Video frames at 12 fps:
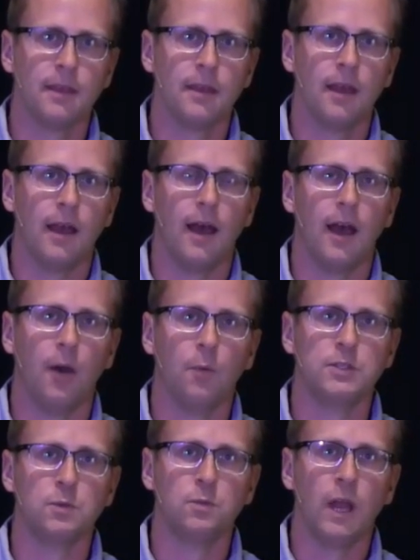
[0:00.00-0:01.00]

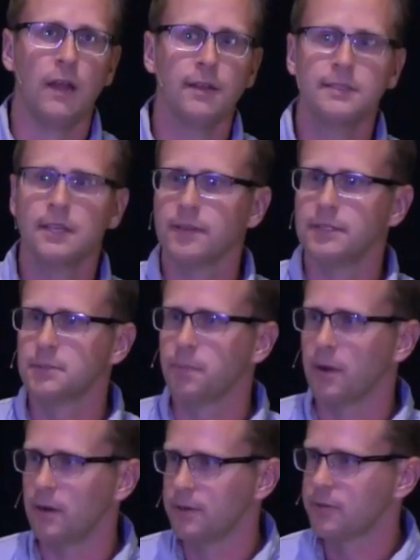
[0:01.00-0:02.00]
was relatively
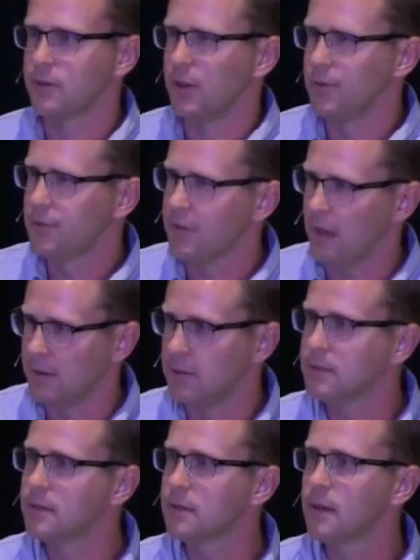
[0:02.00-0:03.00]
sparse,
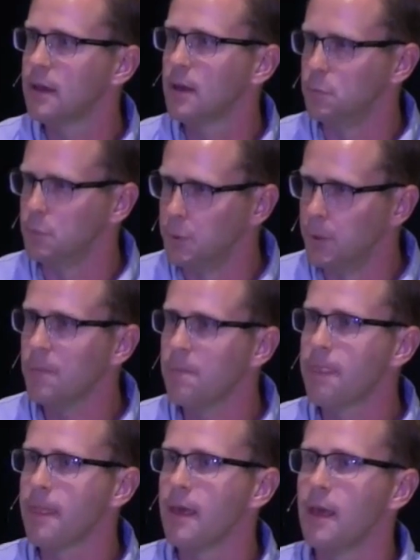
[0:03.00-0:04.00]
unsettled, rural,
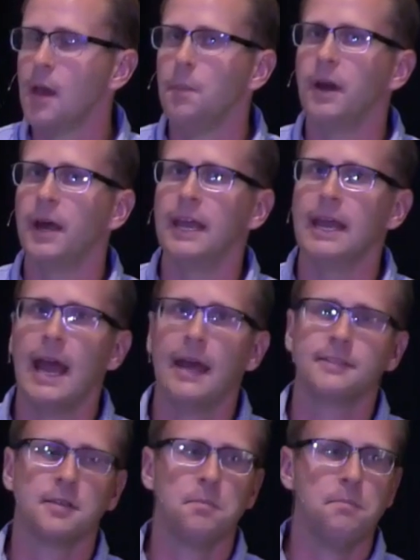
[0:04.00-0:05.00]
but it had
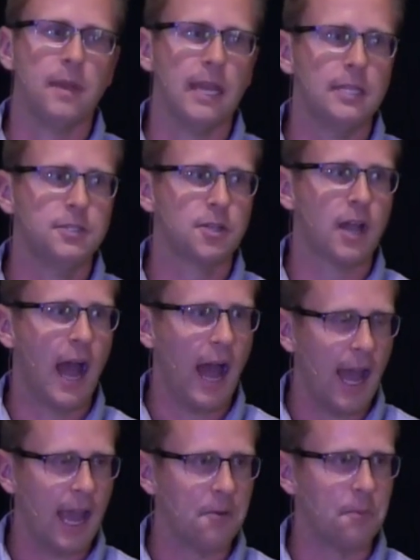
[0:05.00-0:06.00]
some major
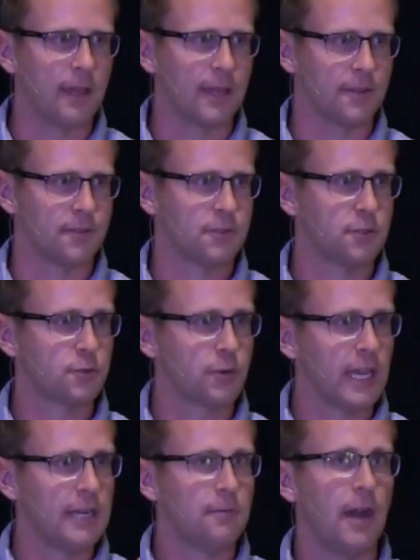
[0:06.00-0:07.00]
highways,
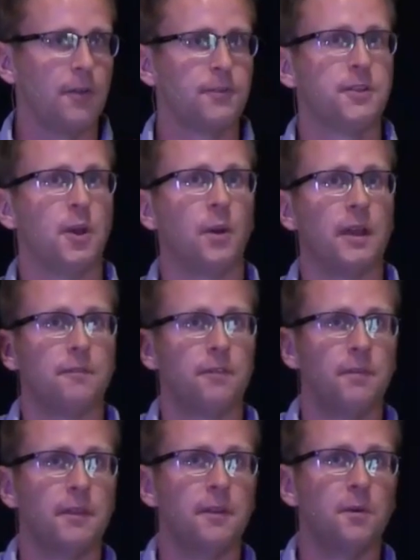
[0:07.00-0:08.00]
trade routes going
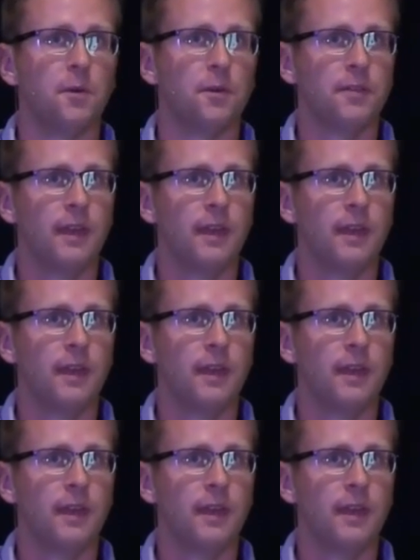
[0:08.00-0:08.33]
from the north,